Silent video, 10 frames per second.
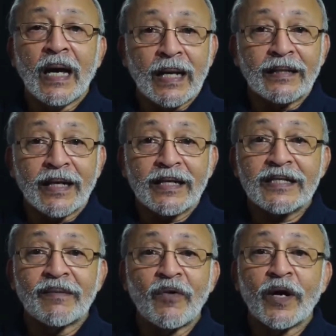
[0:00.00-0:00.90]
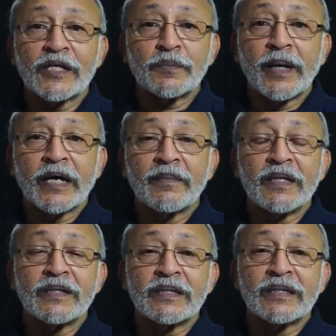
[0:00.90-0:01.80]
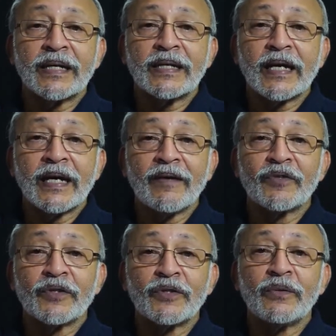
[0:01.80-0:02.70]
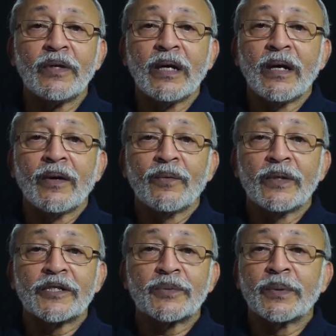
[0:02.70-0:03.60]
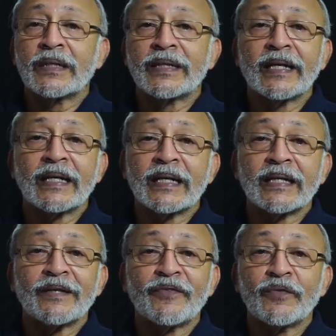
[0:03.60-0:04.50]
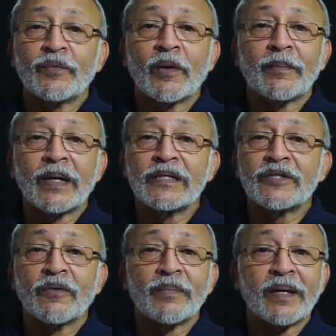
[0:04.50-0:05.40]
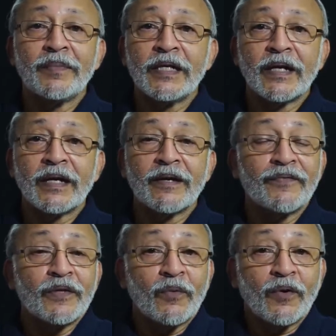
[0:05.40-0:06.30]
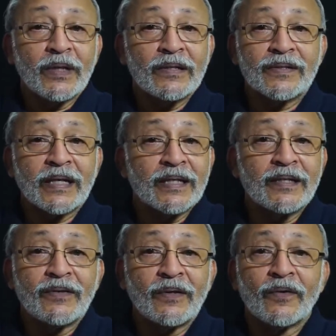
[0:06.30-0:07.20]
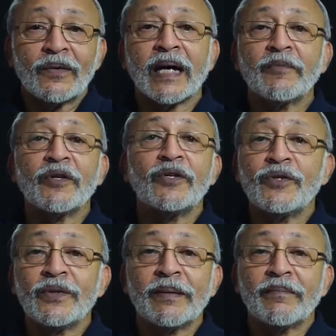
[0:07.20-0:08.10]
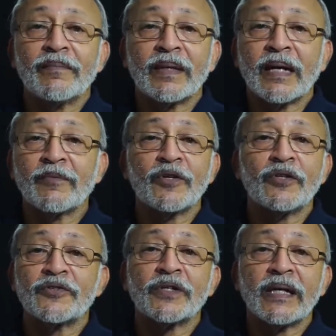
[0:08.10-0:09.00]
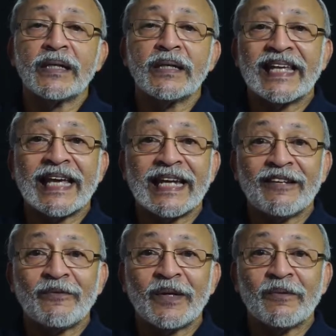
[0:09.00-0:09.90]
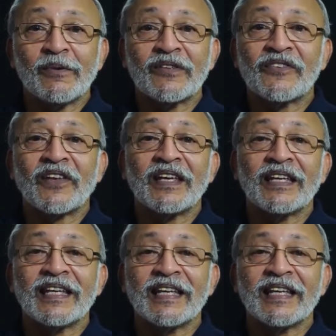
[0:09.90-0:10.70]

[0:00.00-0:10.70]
and there are some more experiments that I have to do, which will take another few more months or maybe a, a few more years. I don't know. I'm going to do them. I'm going to try and we will see.